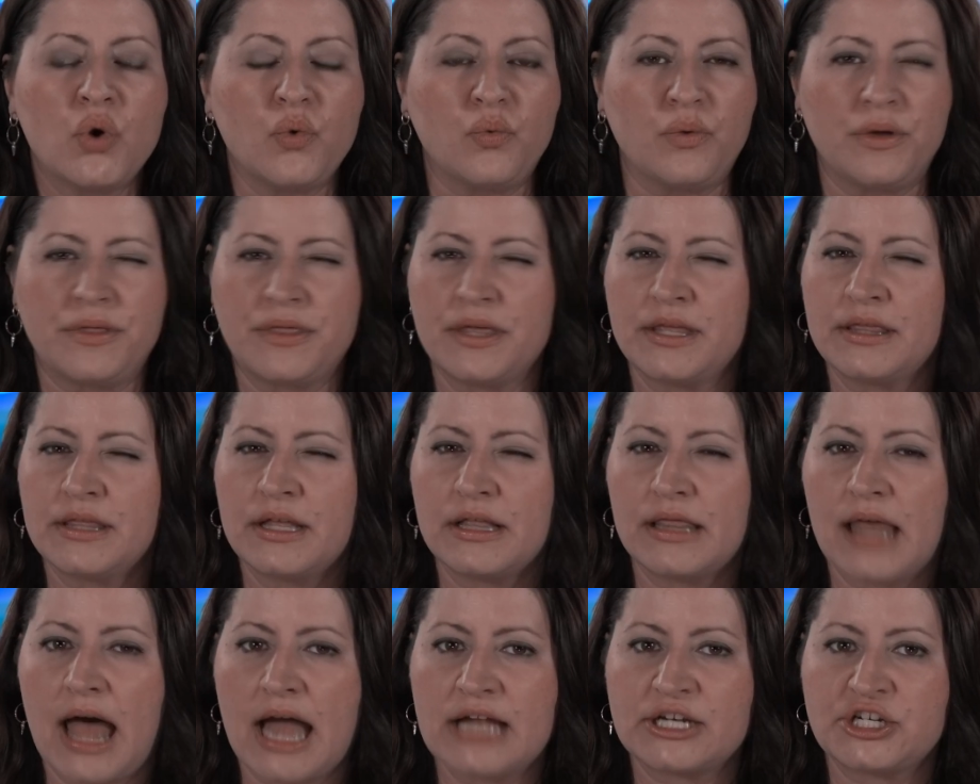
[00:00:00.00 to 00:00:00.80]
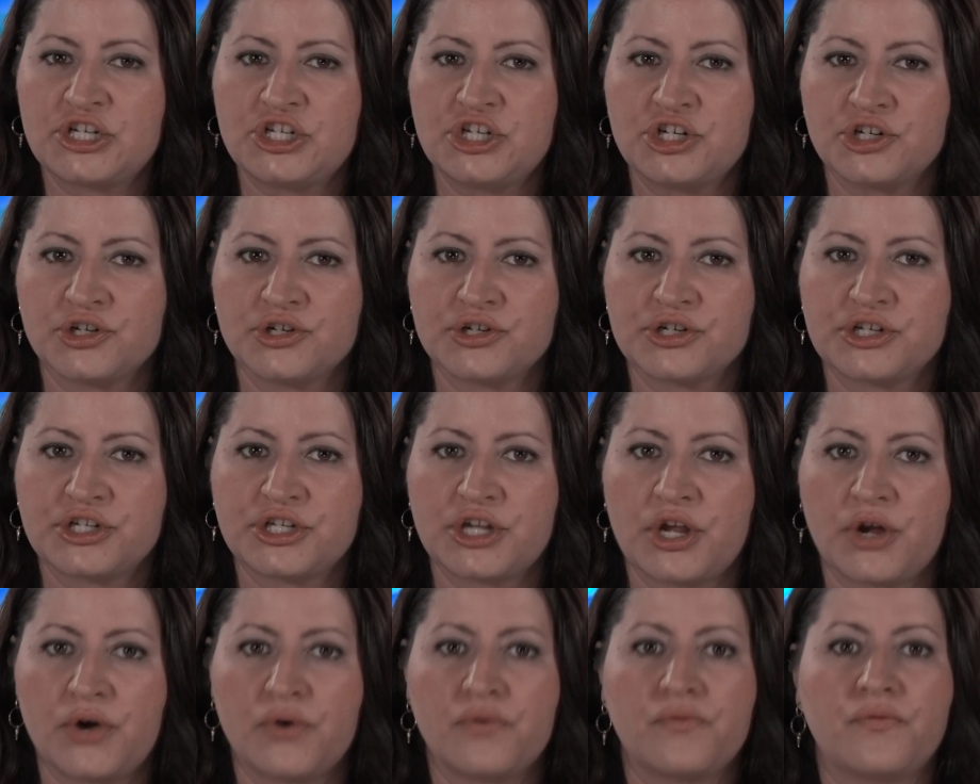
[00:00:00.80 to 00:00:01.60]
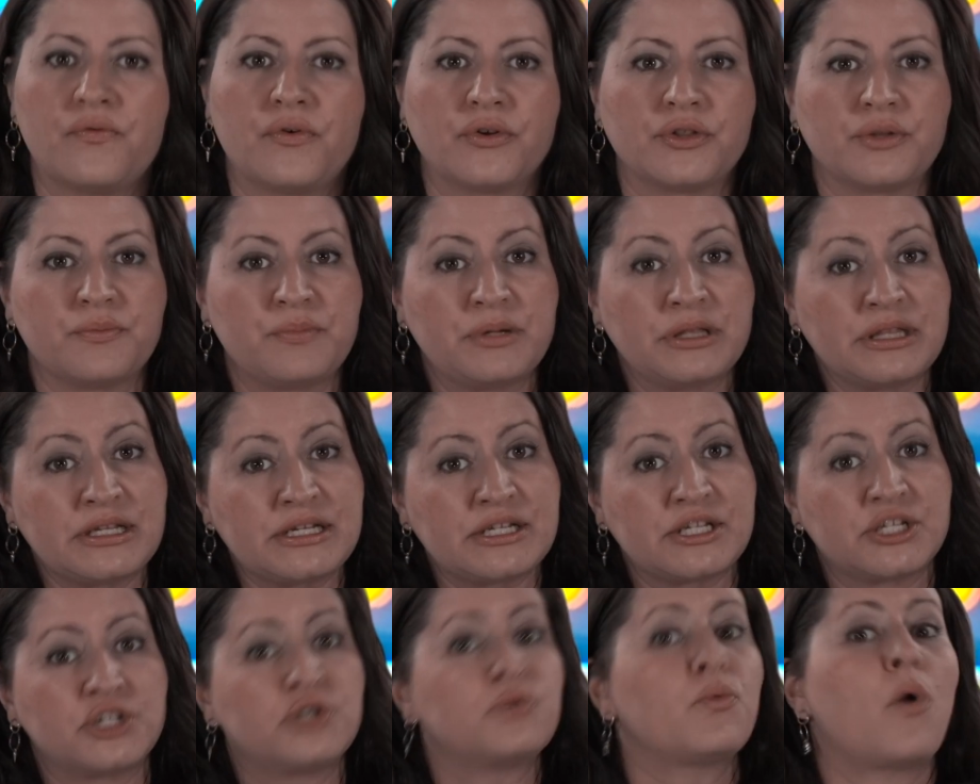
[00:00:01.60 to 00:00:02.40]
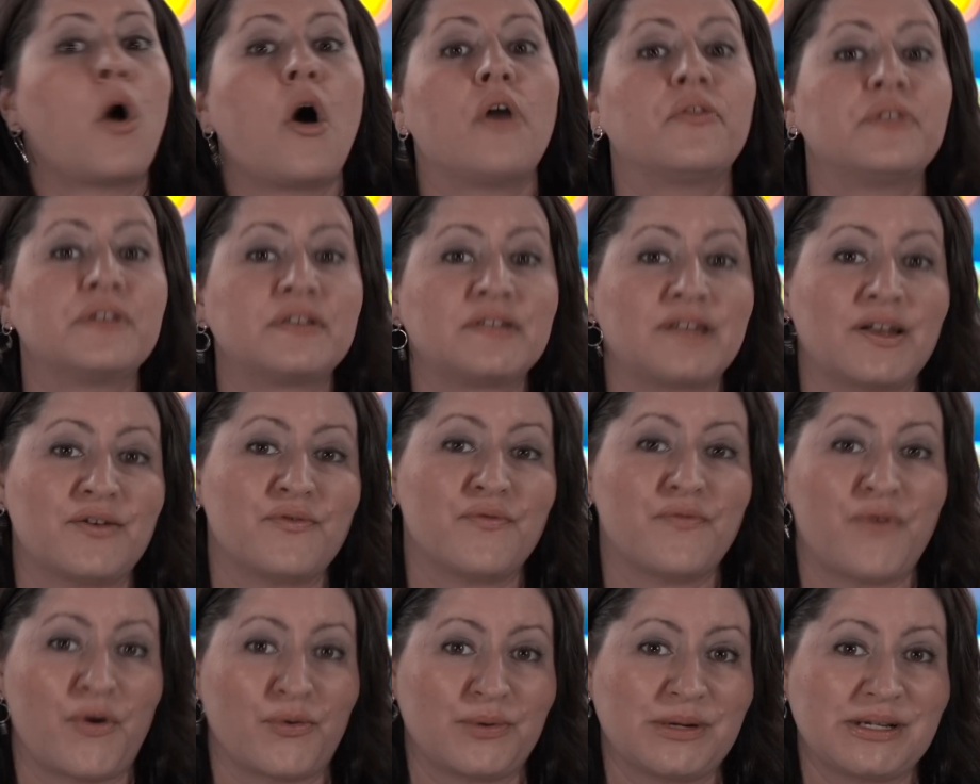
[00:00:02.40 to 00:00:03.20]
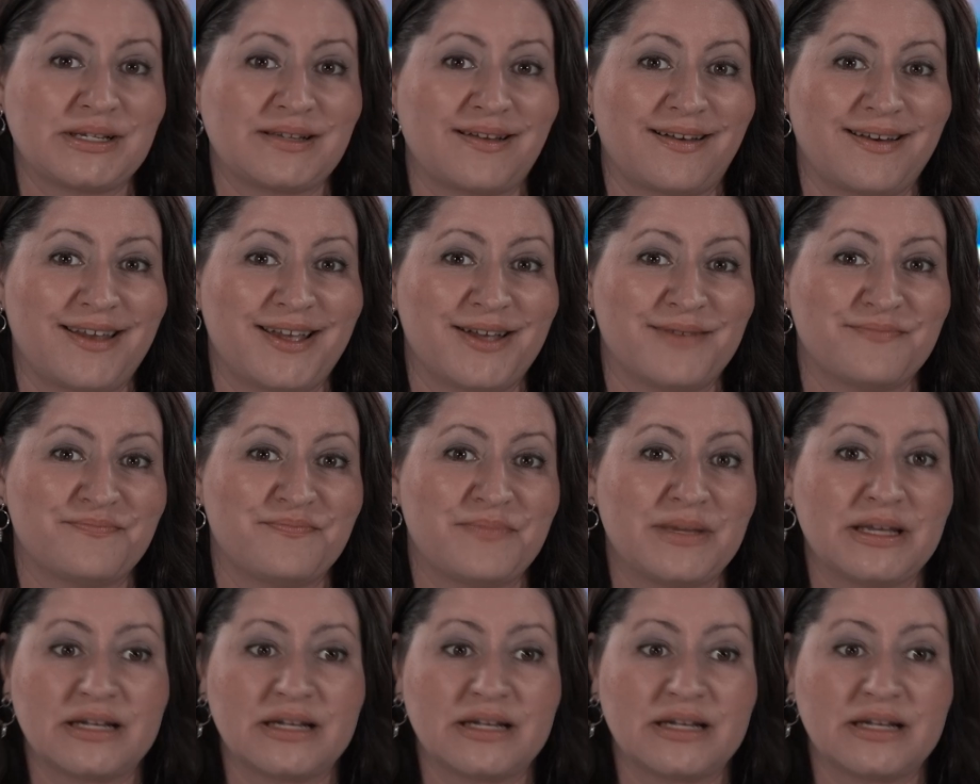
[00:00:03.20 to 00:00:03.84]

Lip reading: within the last year or so for the police to all of a sudden focus on him.